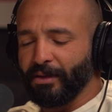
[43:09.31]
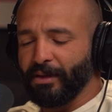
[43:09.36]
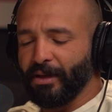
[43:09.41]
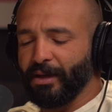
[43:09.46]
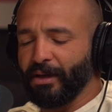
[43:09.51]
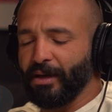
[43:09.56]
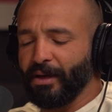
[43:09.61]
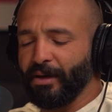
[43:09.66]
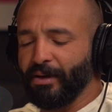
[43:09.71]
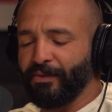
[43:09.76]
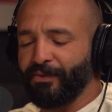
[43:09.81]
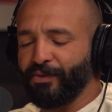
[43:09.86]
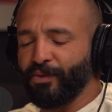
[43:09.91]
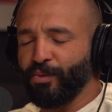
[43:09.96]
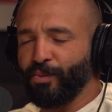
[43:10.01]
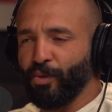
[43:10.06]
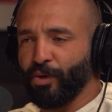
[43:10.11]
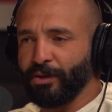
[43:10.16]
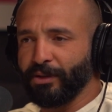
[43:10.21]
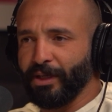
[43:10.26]
A few
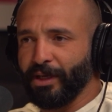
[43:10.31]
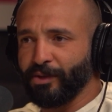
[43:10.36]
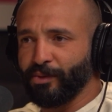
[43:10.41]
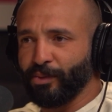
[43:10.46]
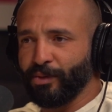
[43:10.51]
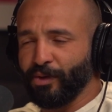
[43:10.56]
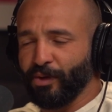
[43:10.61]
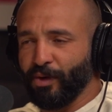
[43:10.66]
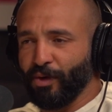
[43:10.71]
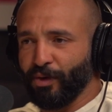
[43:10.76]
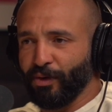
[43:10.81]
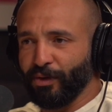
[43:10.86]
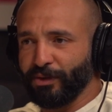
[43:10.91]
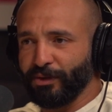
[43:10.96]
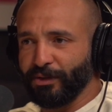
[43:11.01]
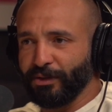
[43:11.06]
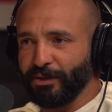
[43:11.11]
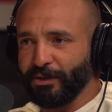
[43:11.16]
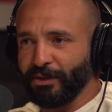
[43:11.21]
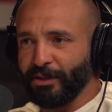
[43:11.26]
more days with the
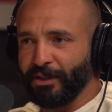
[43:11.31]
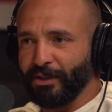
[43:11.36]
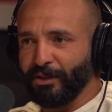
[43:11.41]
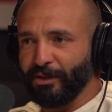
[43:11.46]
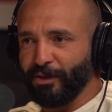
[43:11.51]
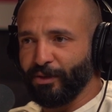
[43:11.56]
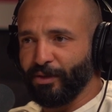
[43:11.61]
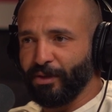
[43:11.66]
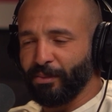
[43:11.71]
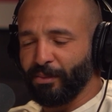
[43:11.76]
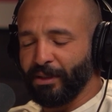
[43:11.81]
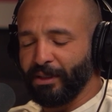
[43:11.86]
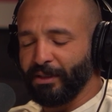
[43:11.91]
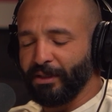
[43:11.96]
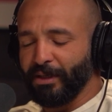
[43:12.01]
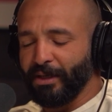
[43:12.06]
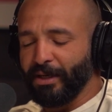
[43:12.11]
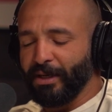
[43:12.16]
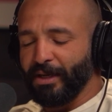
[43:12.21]
girls. You know what I mean?